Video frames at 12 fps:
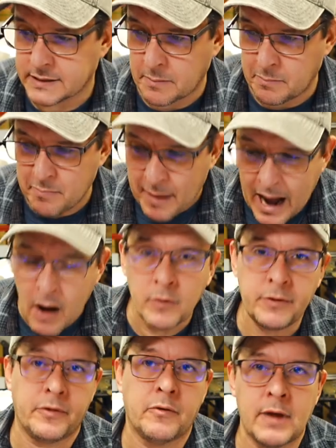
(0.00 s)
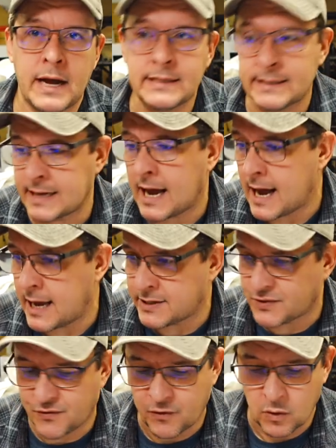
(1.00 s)
about the right
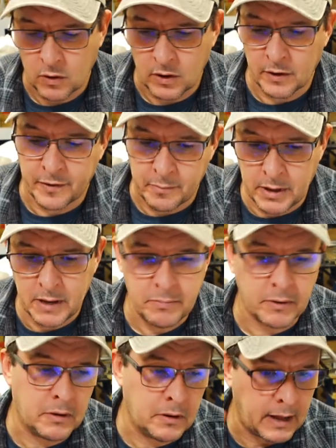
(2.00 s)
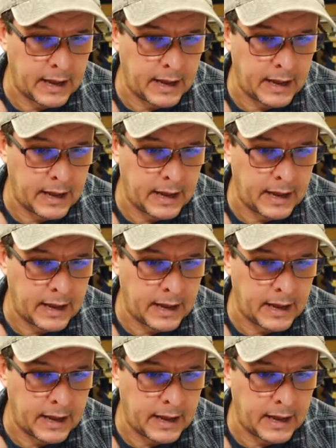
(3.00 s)
size for the people